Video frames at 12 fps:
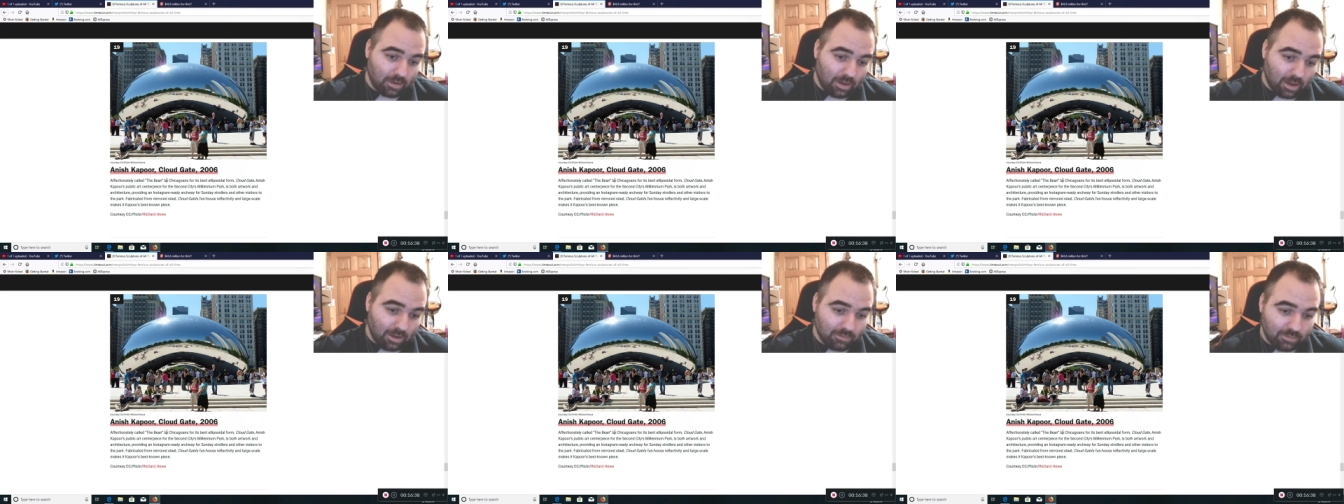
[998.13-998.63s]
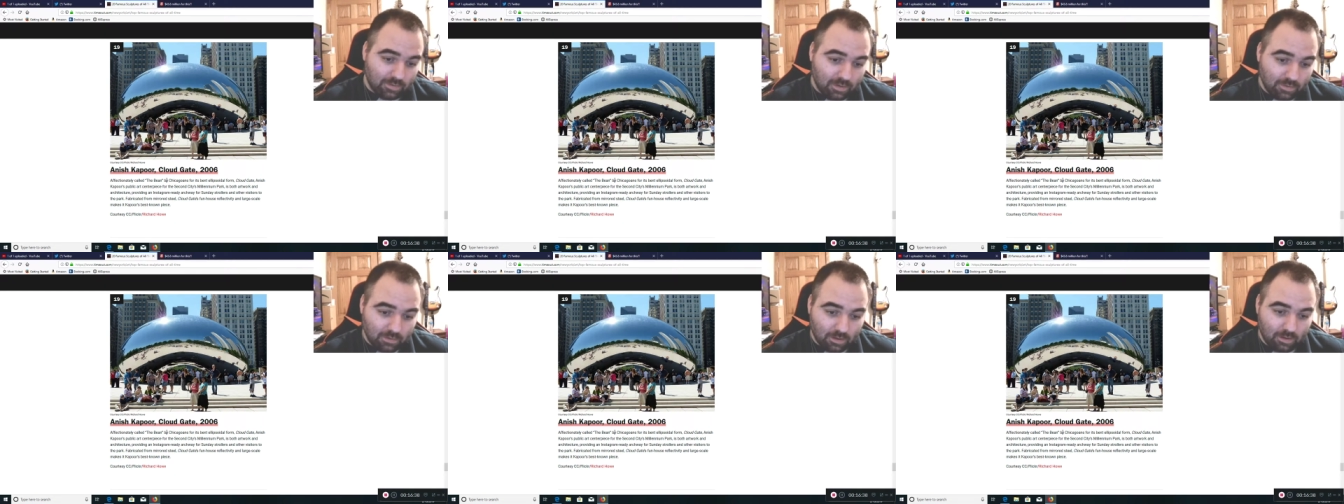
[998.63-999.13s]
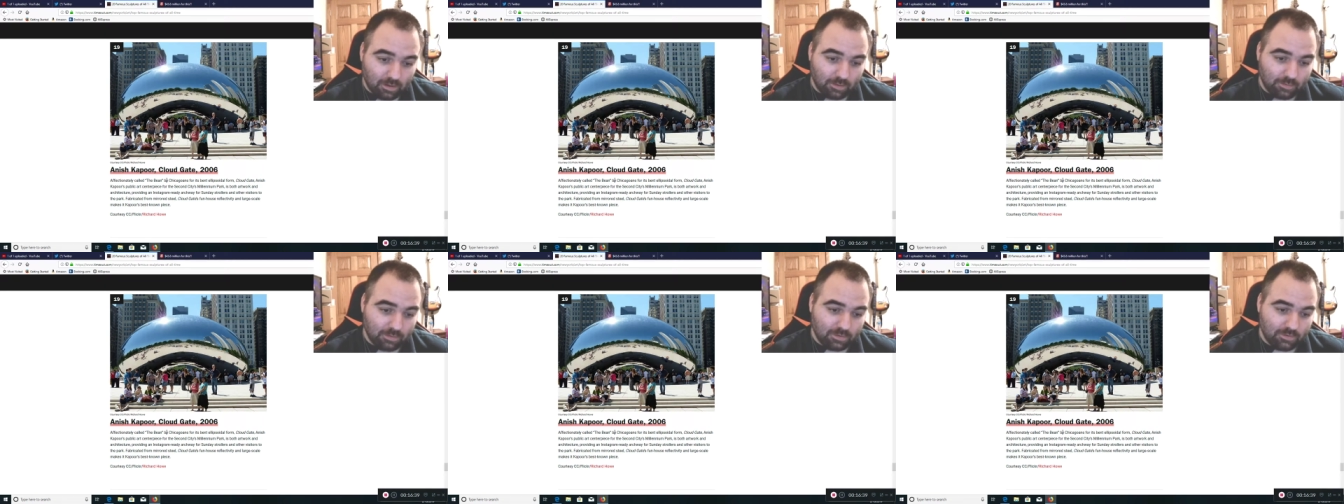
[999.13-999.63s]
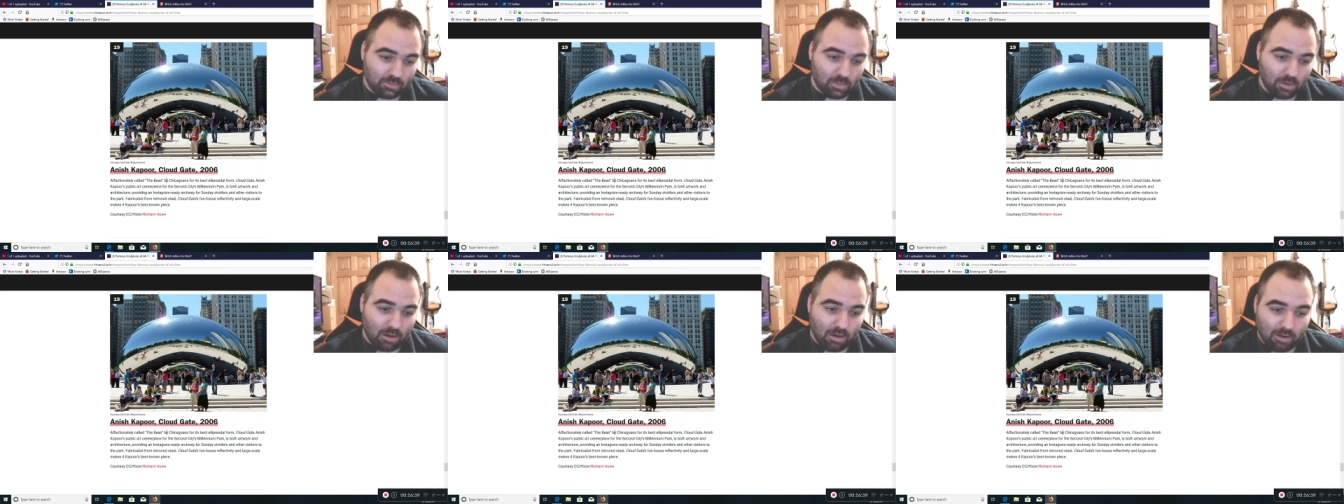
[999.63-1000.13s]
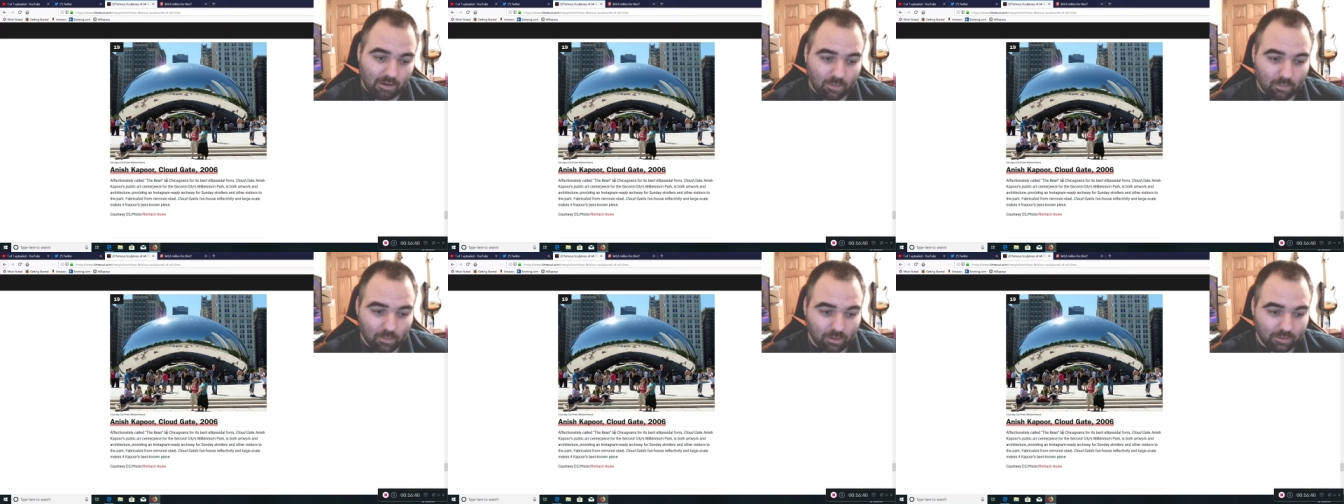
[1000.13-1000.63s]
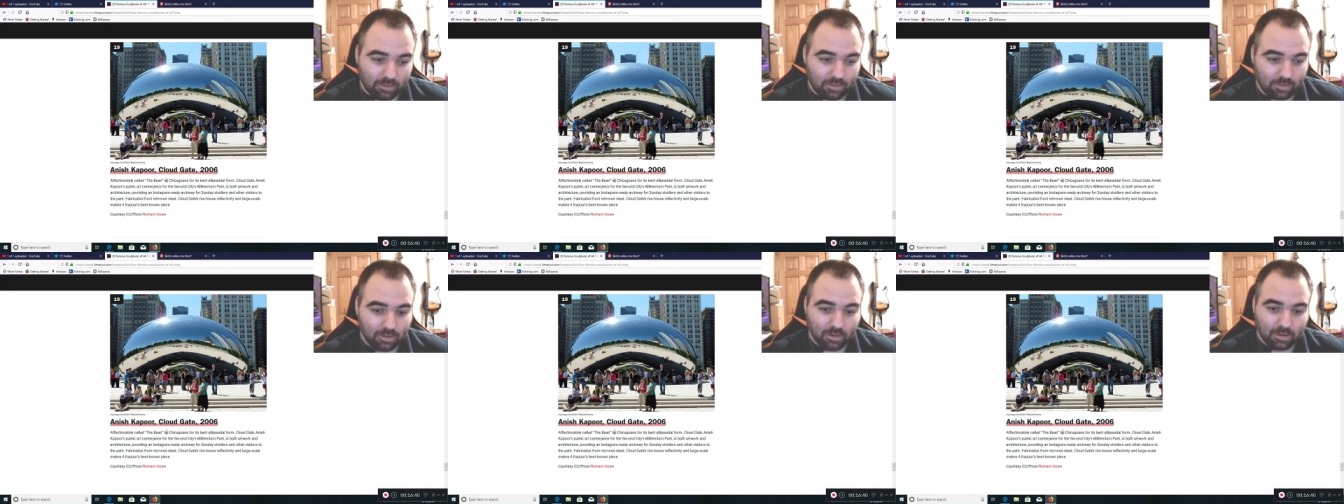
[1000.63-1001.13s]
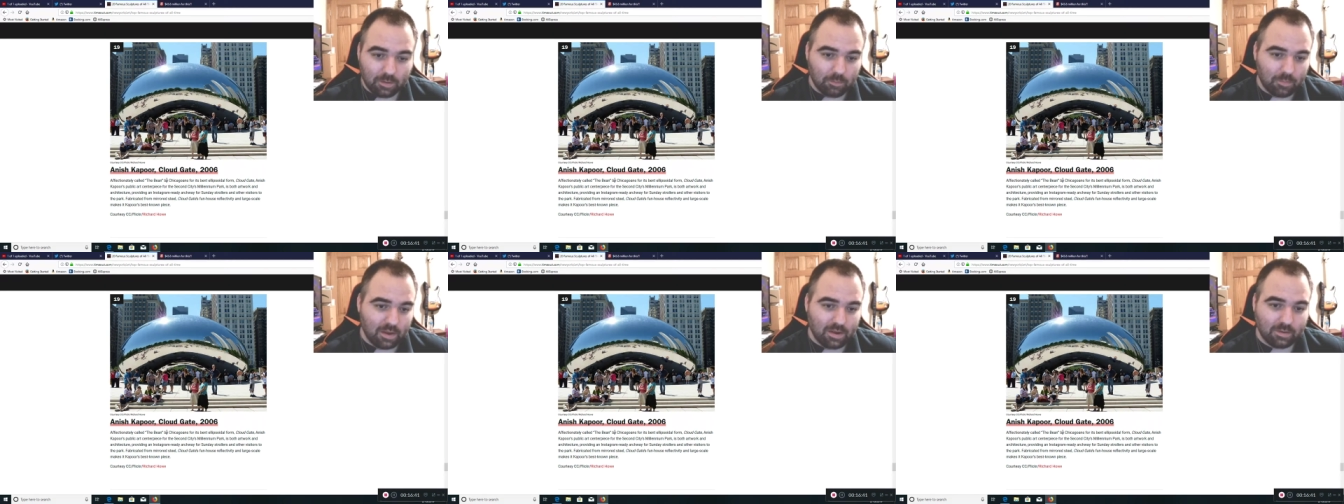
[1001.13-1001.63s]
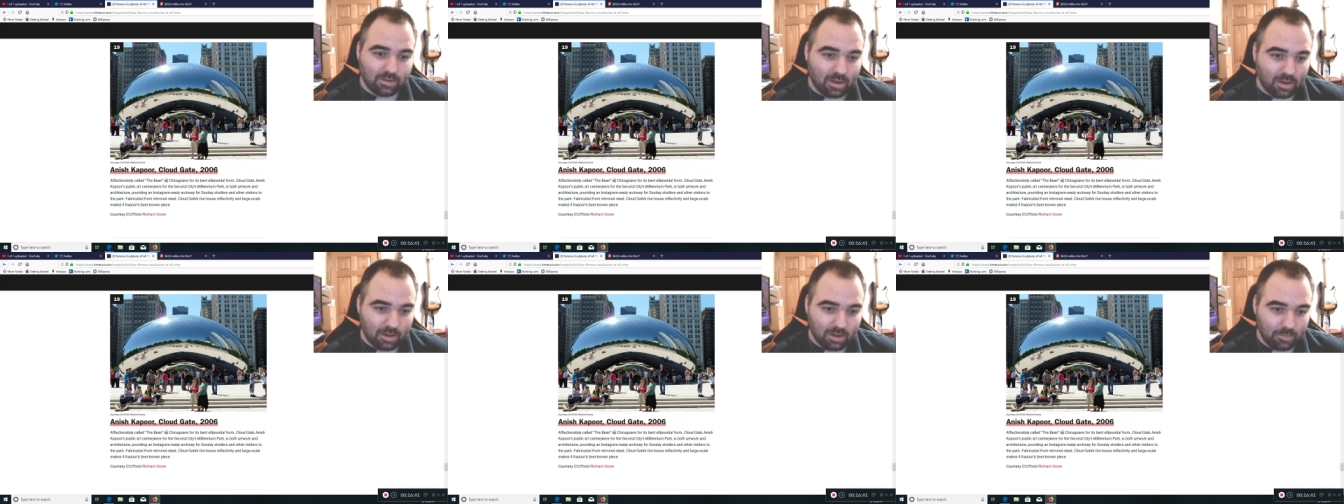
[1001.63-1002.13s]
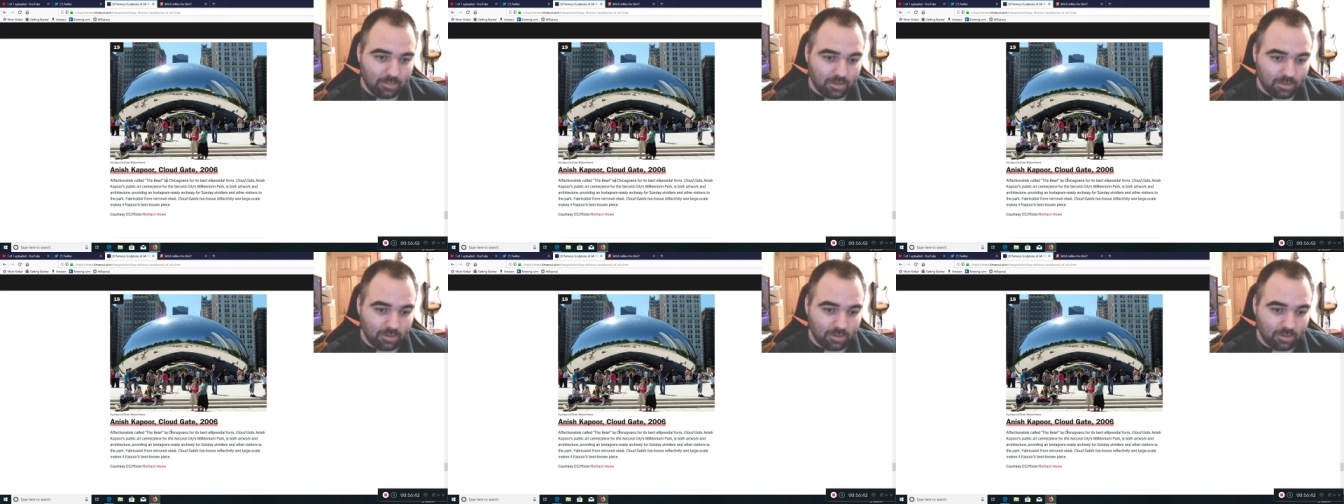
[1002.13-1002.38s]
I've seen this one many a time